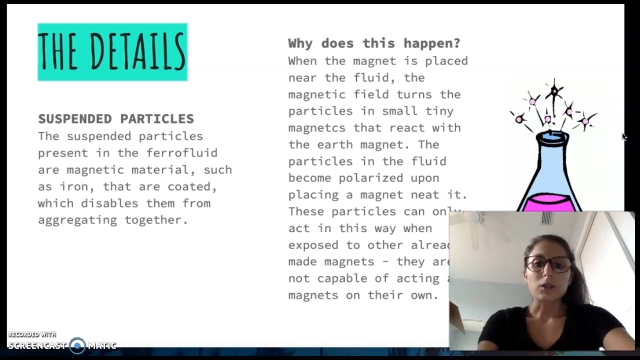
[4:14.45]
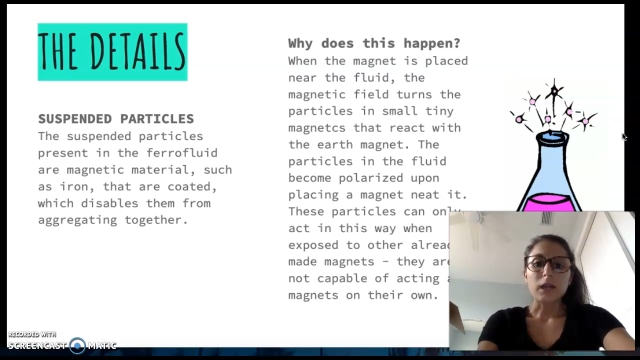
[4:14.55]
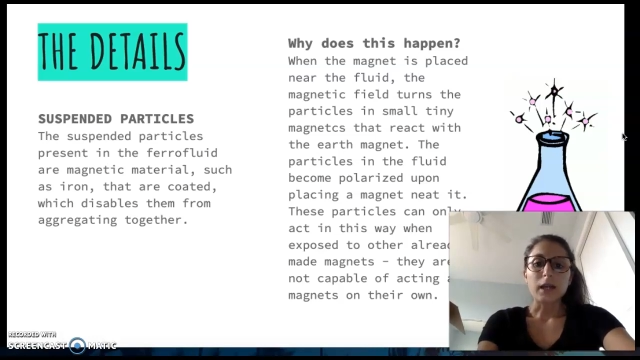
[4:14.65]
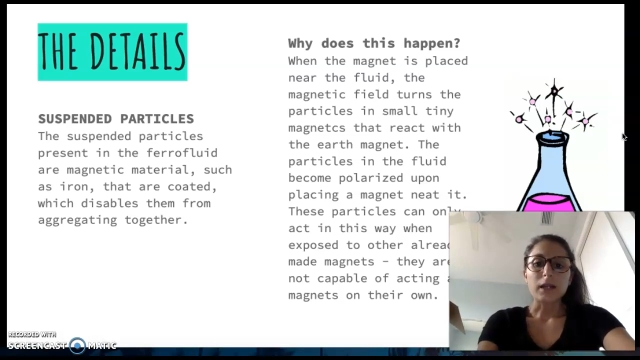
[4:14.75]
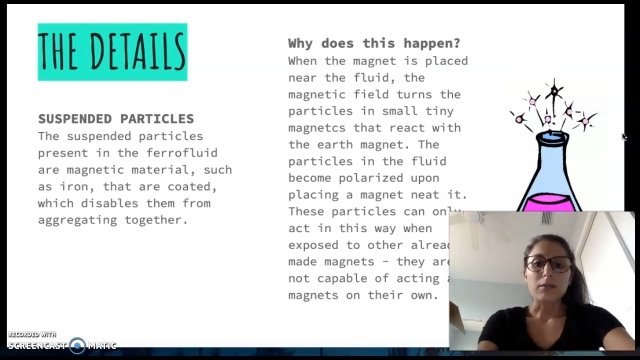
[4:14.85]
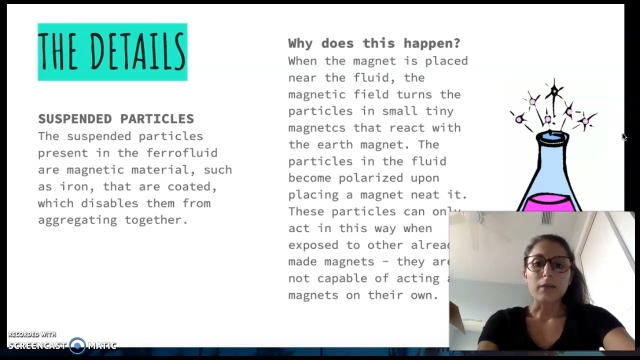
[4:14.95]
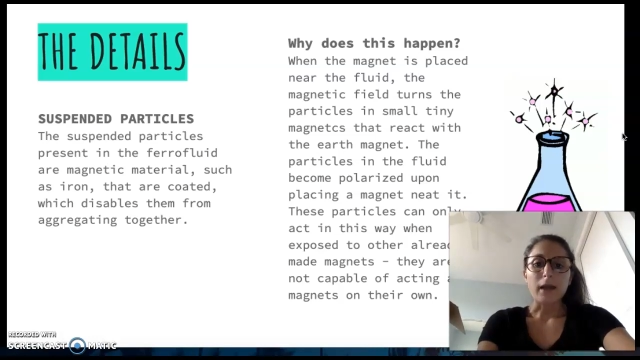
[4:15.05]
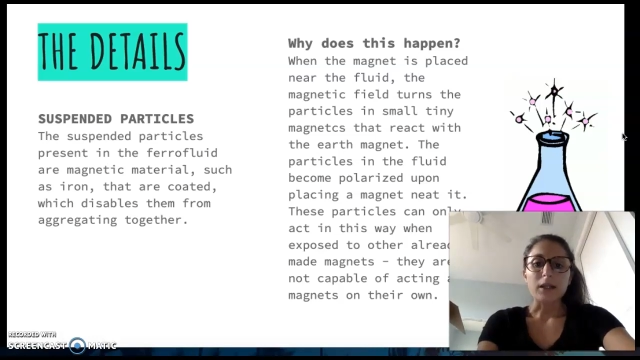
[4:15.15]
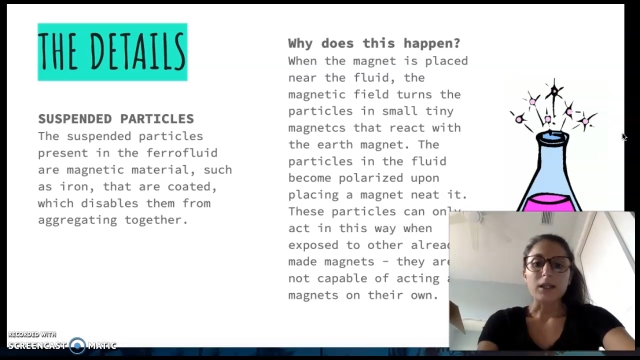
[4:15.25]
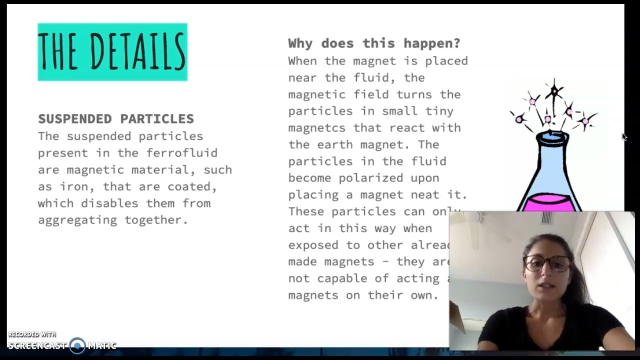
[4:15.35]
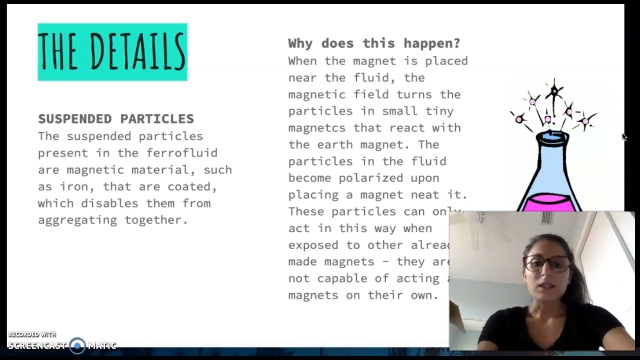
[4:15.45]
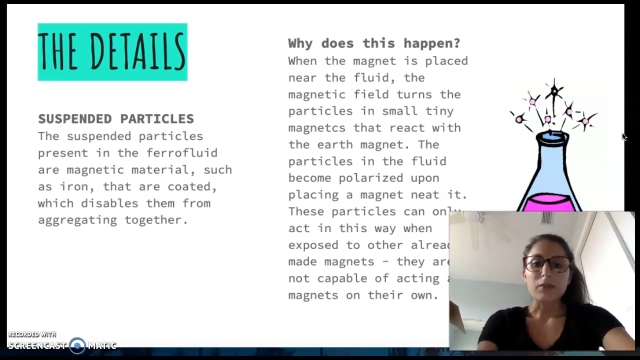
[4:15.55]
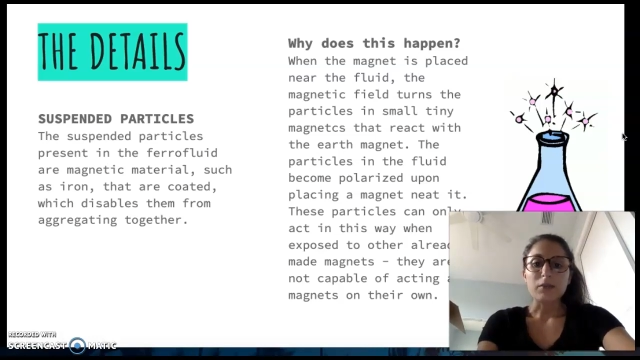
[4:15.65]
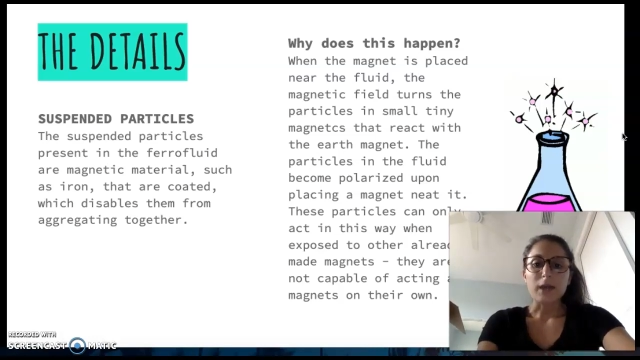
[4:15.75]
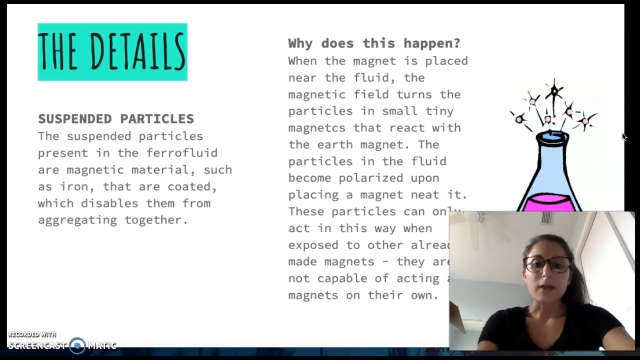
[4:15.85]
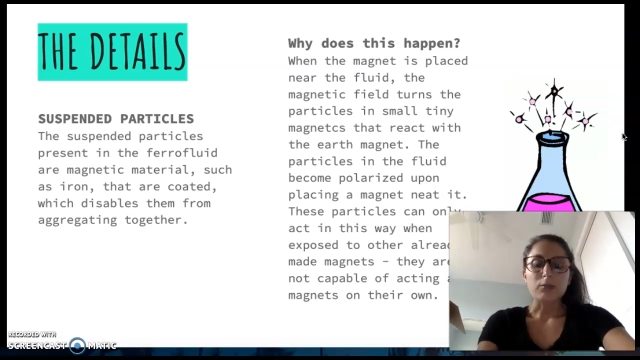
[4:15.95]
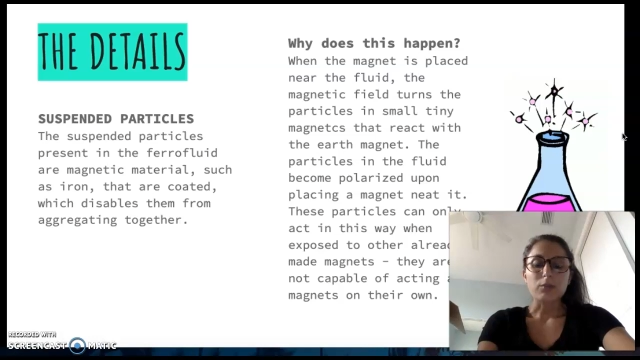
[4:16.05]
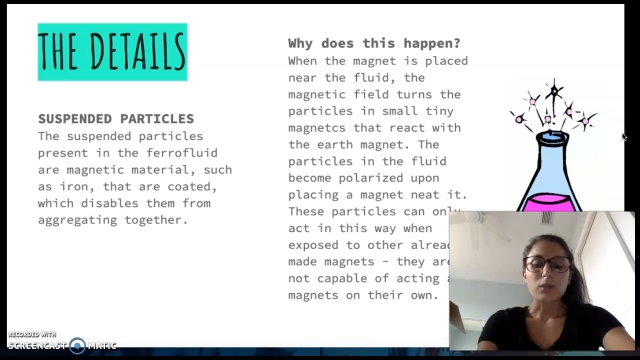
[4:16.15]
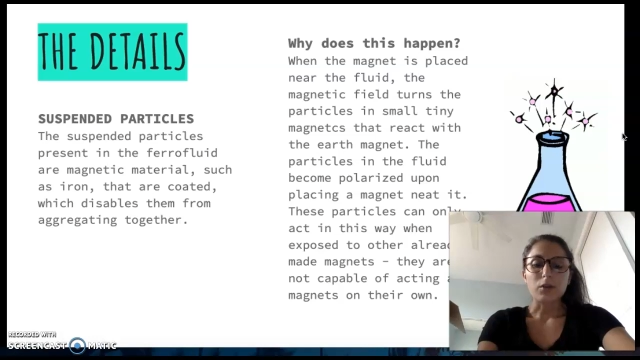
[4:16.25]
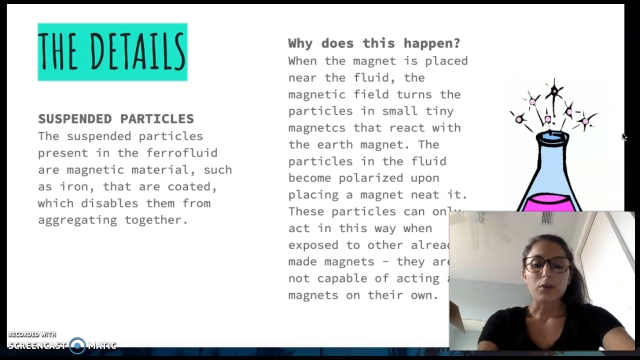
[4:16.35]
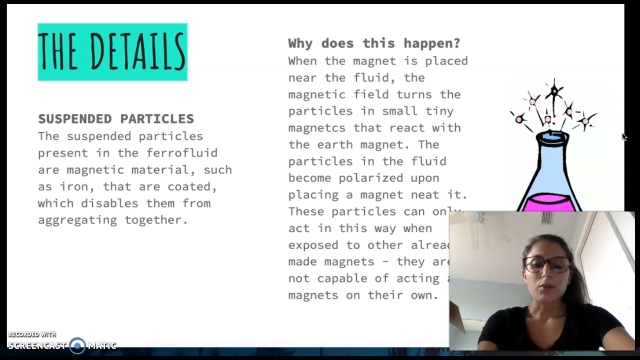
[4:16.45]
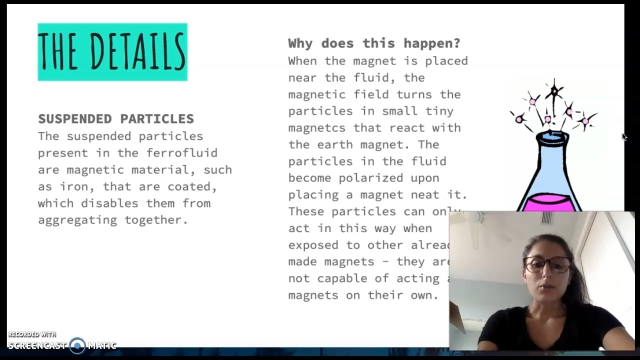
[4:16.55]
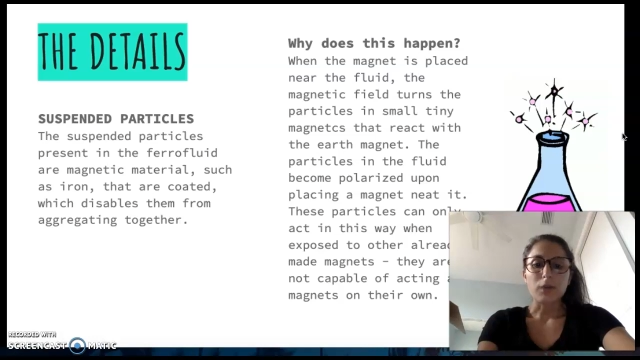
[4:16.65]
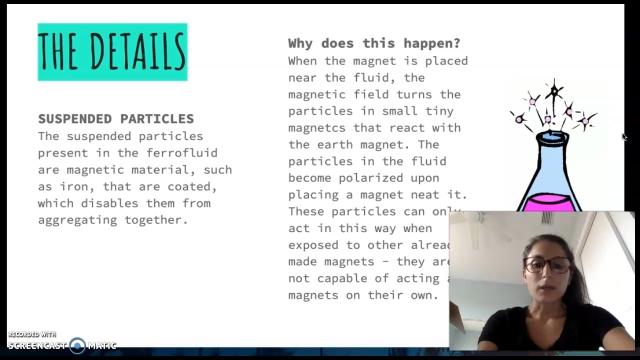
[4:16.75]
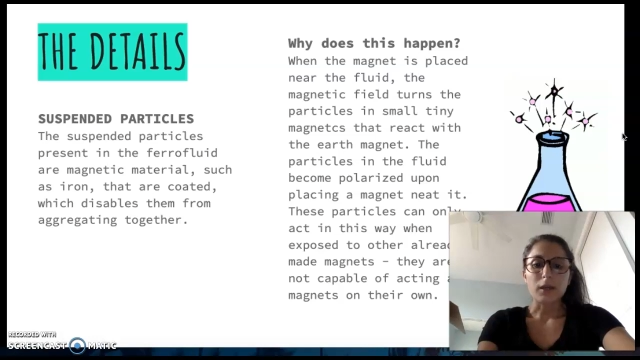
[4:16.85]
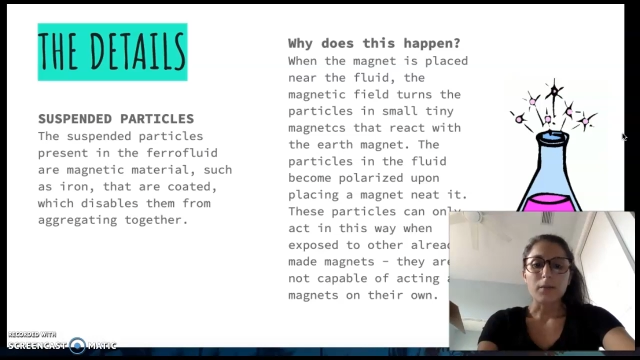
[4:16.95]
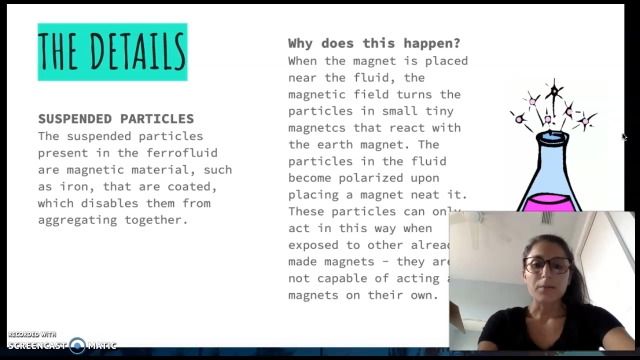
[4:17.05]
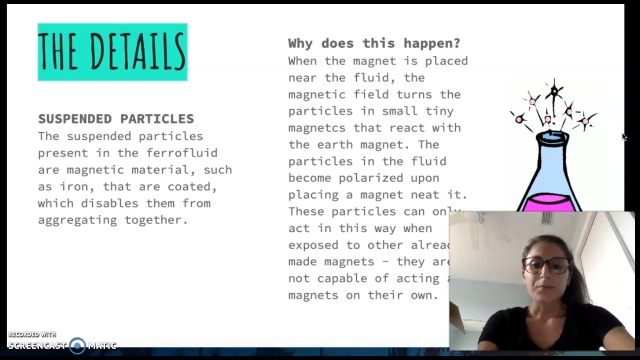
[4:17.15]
tiny magnets that react with the earth magnet.